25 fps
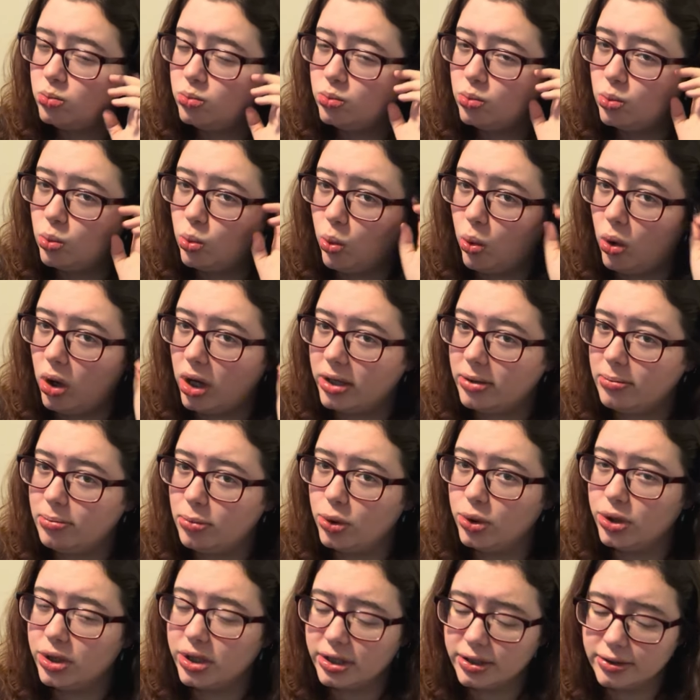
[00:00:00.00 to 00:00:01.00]
one
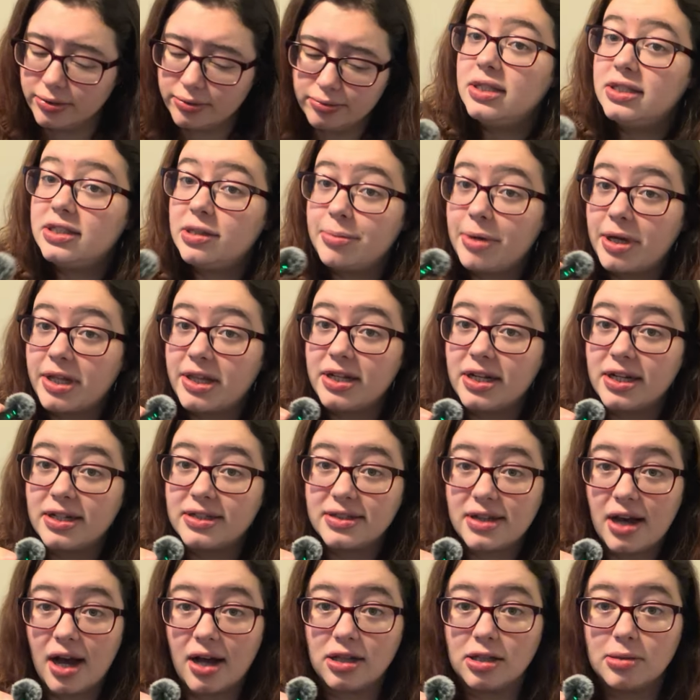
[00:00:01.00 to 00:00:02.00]
more to make the next
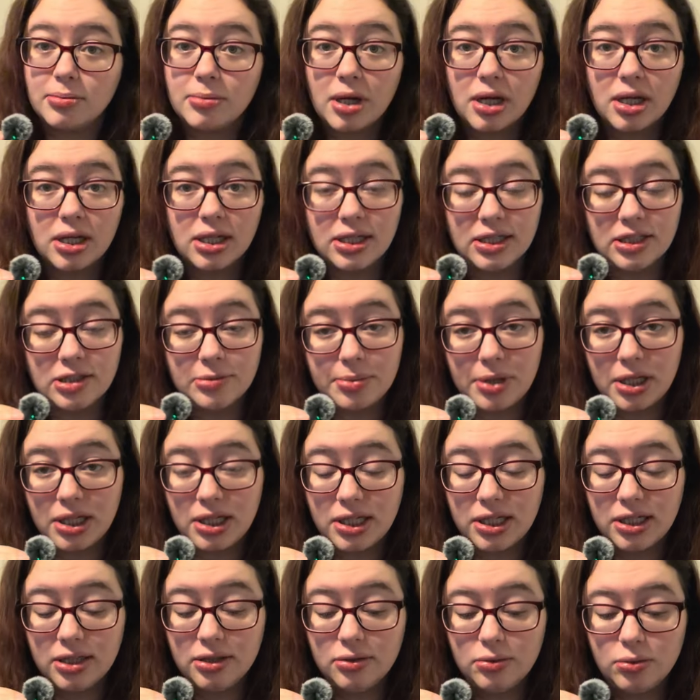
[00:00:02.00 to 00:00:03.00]
column on his
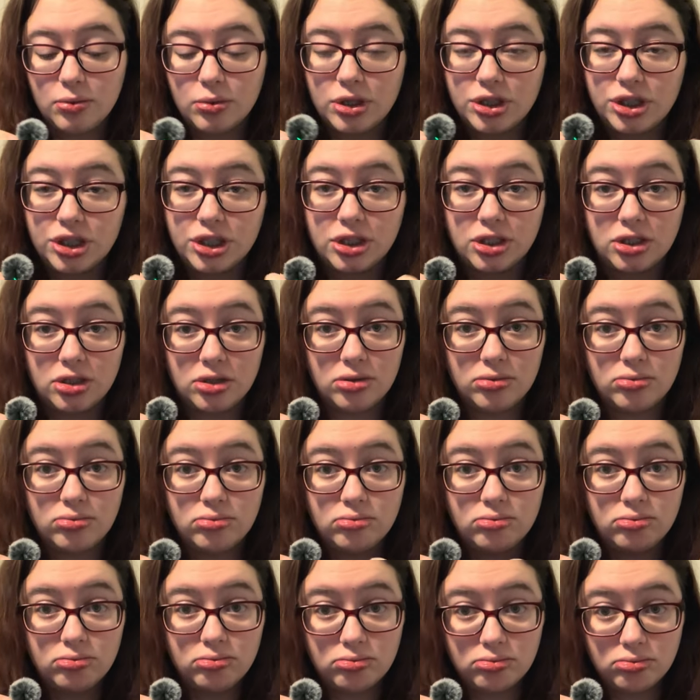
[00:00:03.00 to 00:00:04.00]
blanket, which is
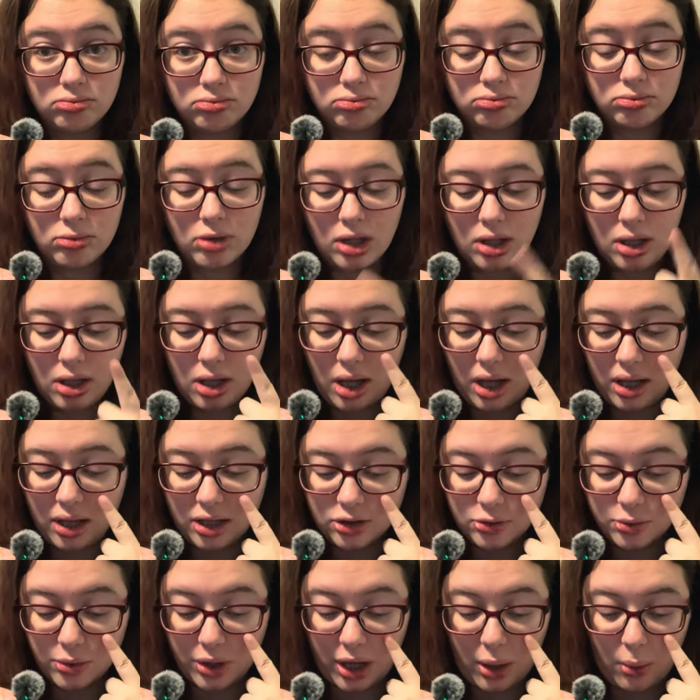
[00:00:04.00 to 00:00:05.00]

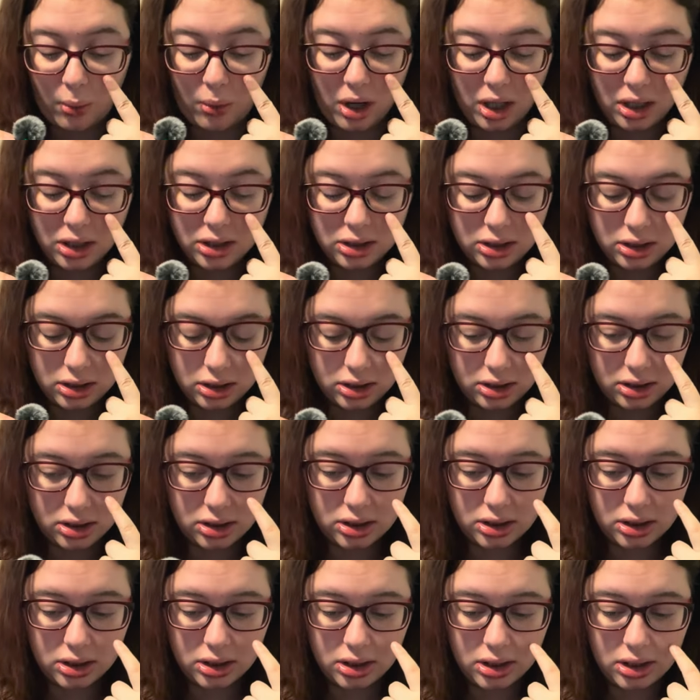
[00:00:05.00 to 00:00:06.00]
what I want.
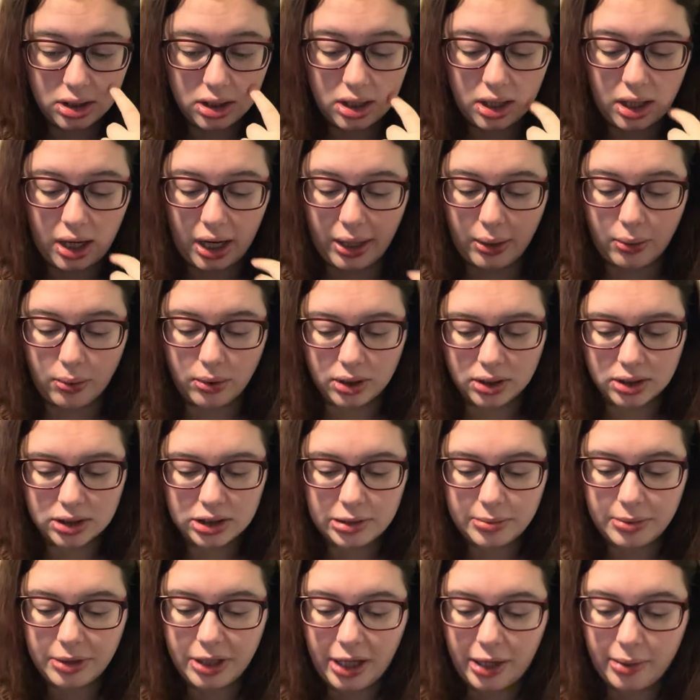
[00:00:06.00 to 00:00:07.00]
I want to
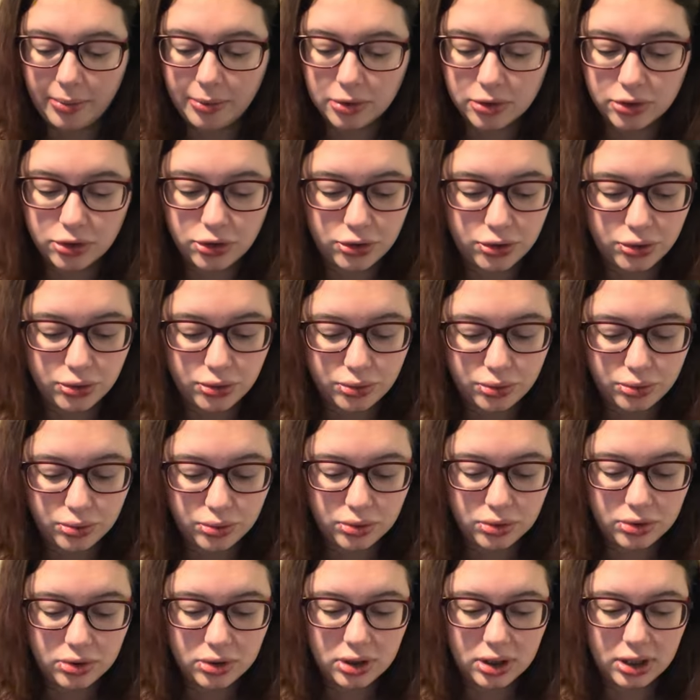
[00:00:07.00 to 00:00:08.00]
be able to
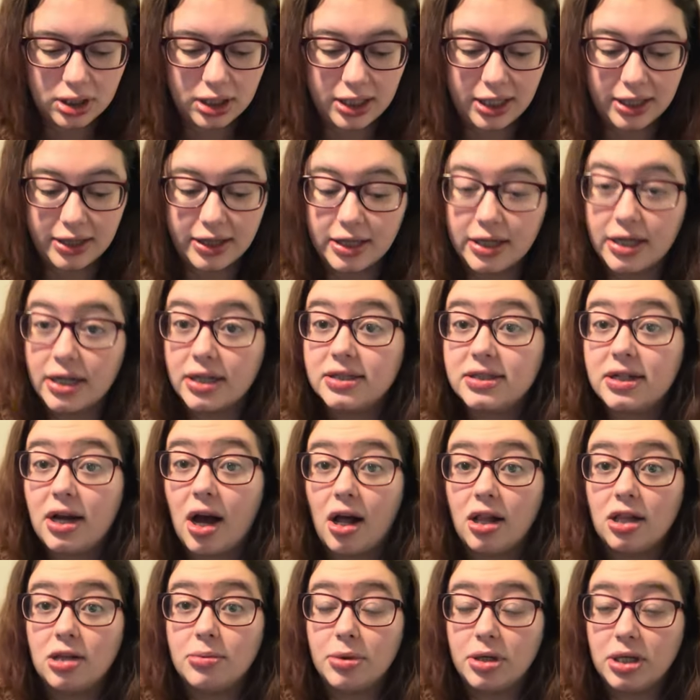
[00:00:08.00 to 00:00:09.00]
get the next
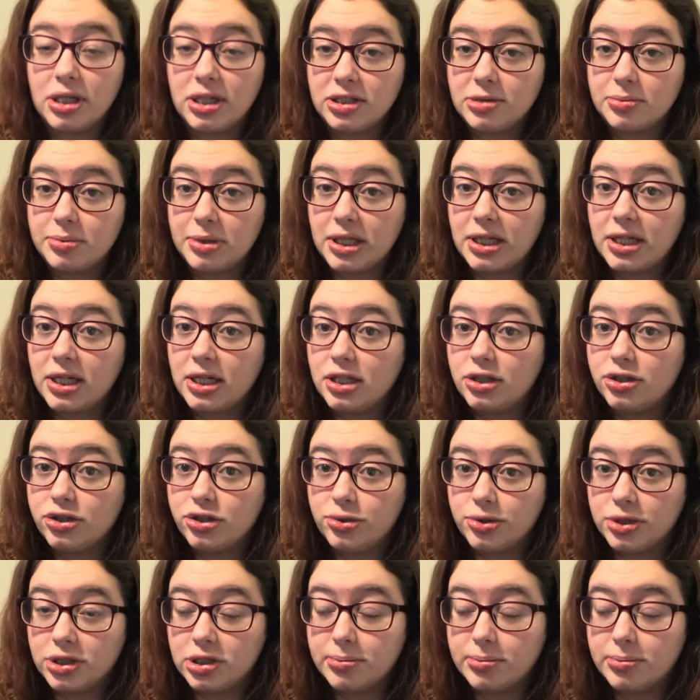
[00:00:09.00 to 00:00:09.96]
column on his blanket as soon as